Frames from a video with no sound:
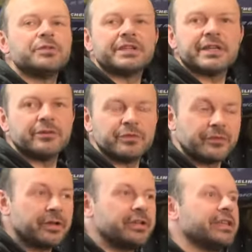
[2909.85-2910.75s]
Yeah. gate,
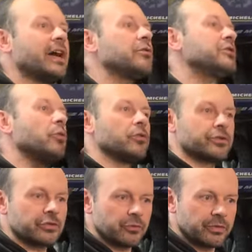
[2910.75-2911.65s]
before yeah. you get out of the
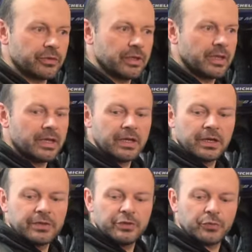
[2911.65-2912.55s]
workshop,
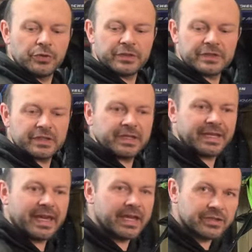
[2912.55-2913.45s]
you put this in a
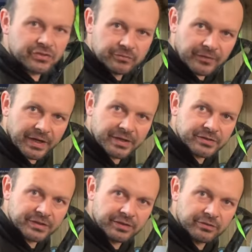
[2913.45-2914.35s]
cage from
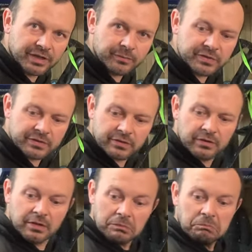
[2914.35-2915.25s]
500 kilograms.
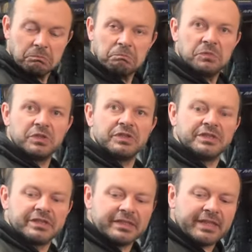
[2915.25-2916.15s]
Okay. You're
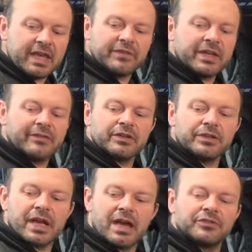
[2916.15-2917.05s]
never ever
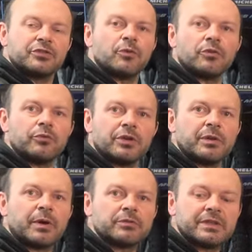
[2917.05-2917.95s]
going to have yeah. to worry
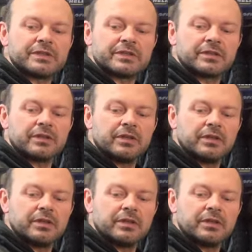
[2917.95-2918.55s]
about this. Yeah.